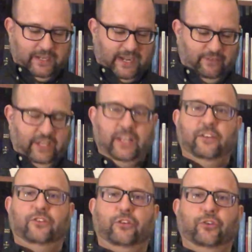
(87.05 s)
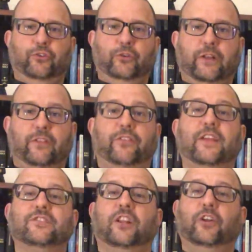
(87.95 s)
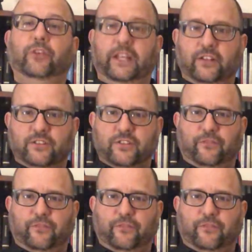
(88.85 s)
diving into the Thessalonians,